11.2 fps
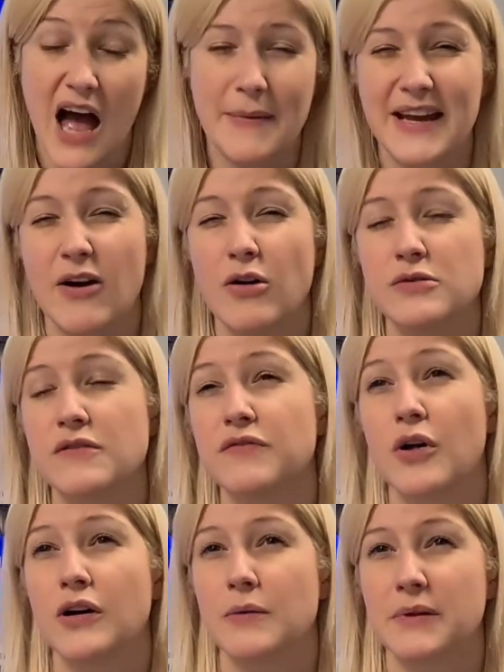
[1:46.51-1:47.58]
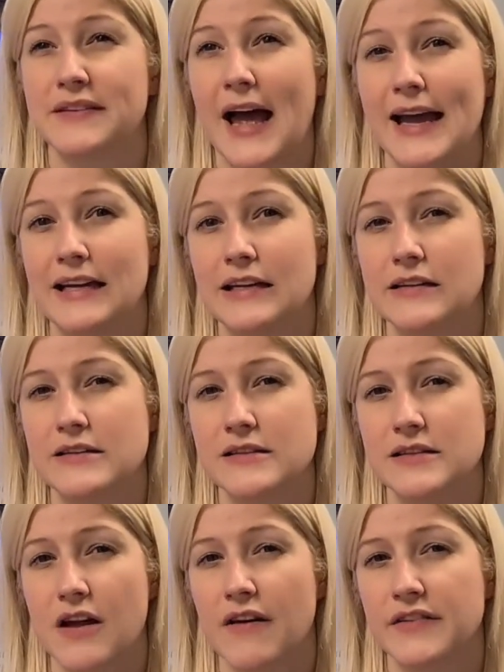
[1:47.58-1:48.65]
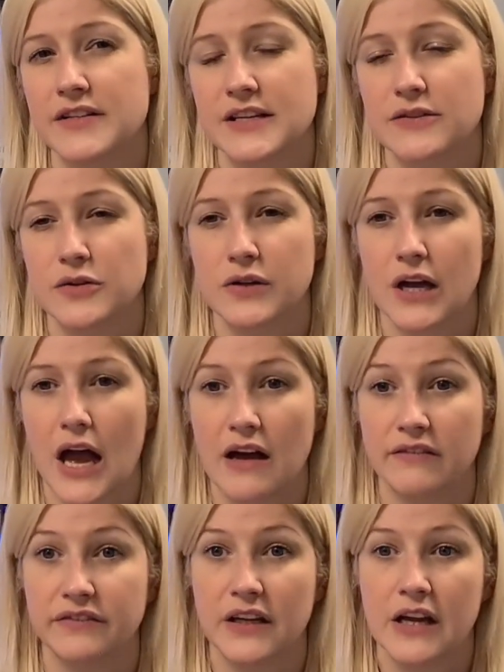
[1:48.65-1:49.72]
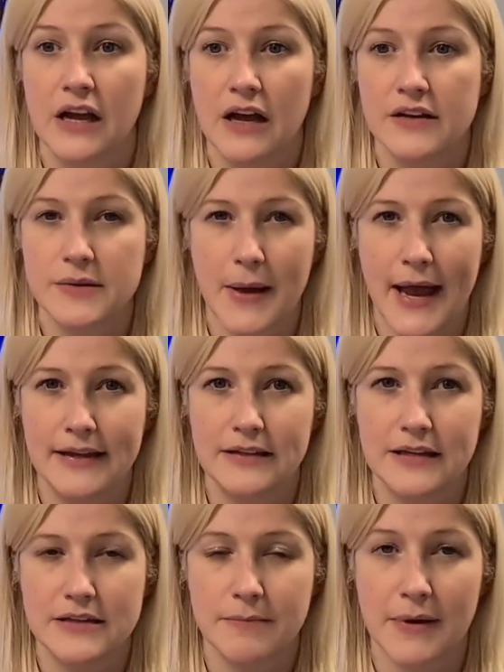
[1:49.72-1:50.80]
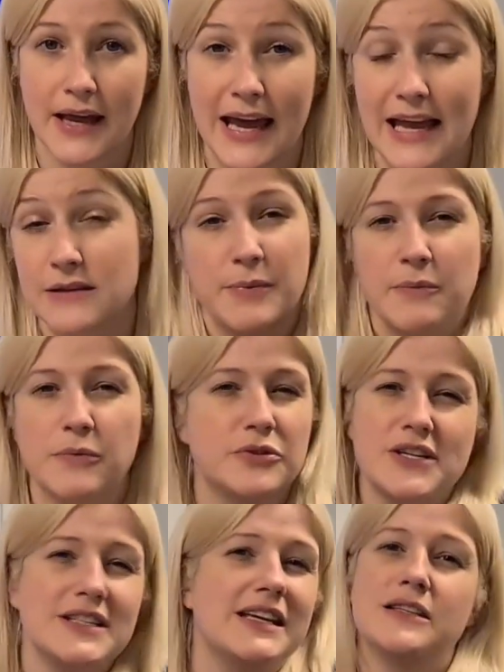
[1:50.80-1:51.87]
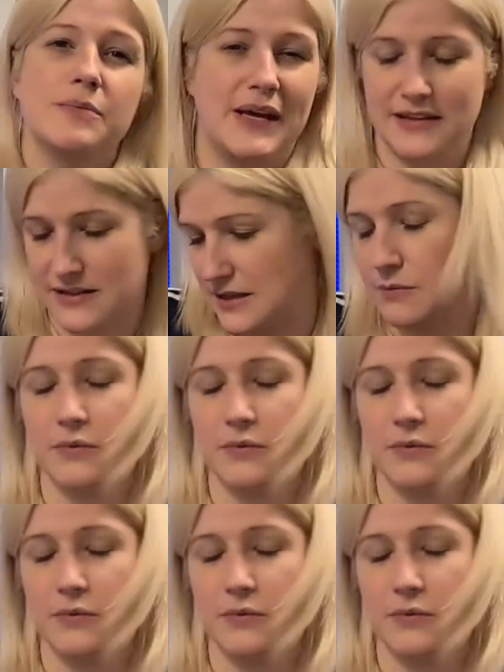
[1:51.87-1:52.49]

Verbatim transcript: I might also vlog about dieting and stuff because I do have some ideas in my head, but we'll just need to wait and see.